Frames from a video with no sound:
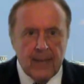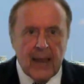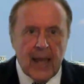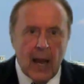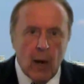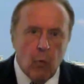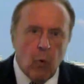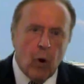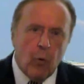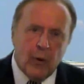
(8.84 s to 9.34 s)

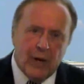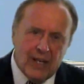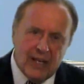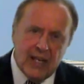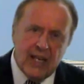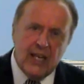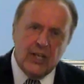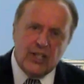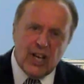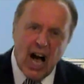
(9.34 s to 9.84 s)
And what we
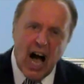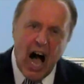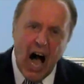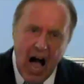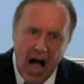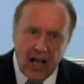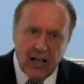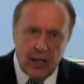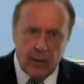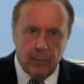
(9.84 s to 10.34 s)
need to
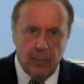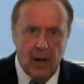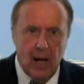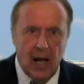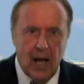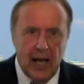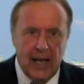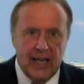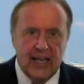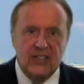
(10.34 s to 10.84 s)

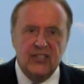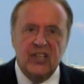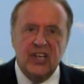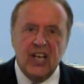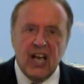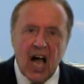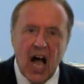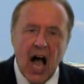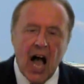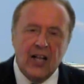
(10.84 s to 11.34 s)
occupy is the
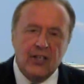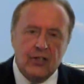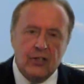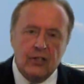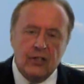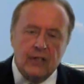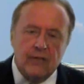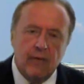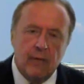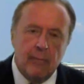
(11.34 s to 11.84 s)

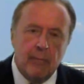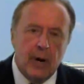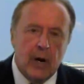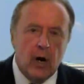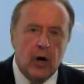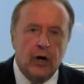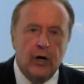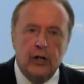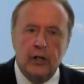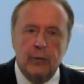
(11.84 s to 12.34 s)
conscience of
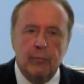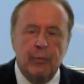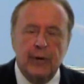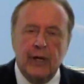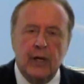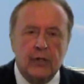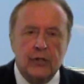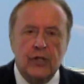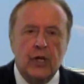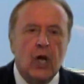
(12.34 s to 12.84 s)
America to
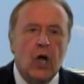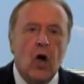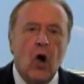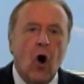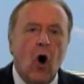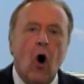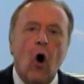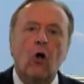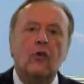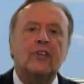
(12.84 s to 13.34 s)
bring us
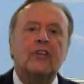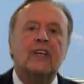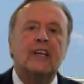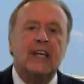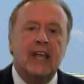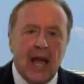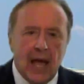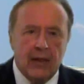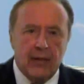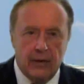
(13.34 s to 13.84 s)
all
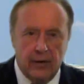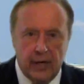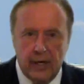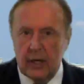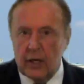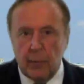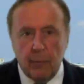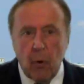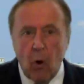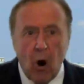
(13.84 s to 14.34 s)
together in a
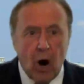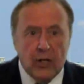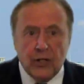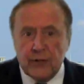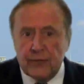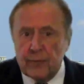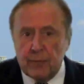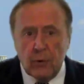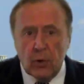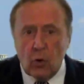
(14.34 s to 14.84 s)

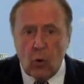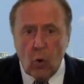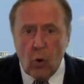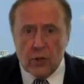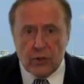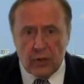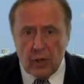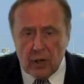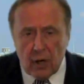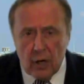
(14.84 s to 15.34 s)
departure from the
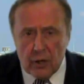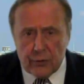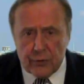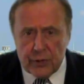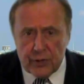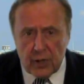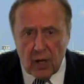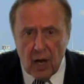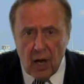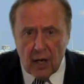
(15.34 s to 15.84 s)
course our
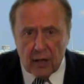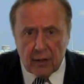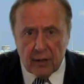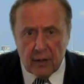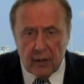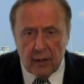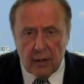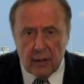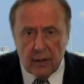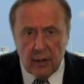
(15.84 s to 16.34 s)
country's on.
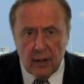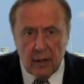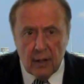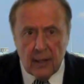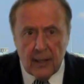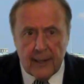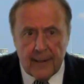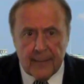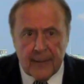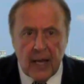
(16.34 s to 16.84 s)

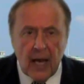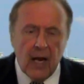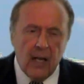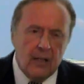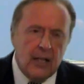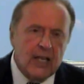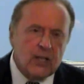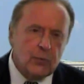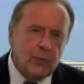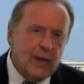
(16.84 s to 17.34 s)
And
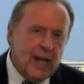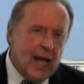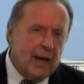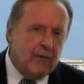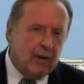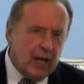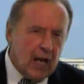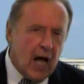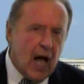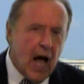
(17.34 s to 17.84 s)
unless we have
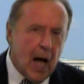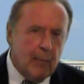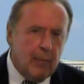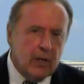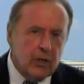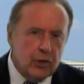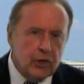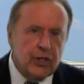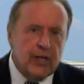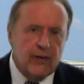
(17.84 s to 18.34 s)
a common
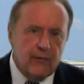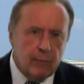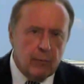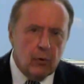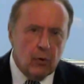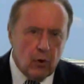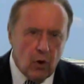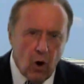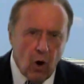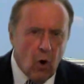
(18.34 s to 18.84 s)

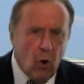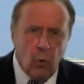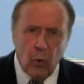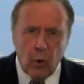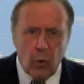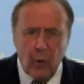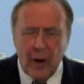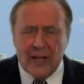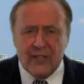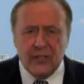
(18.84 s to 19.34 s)
achievable goal,
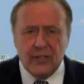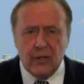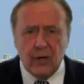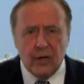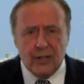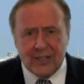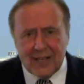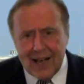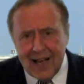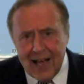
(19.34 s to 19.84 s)
we're wasting
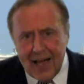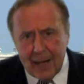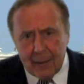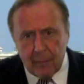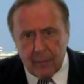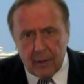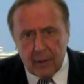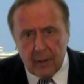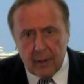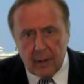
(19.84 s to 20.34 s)
our
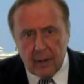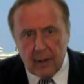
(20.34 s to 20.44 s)
time.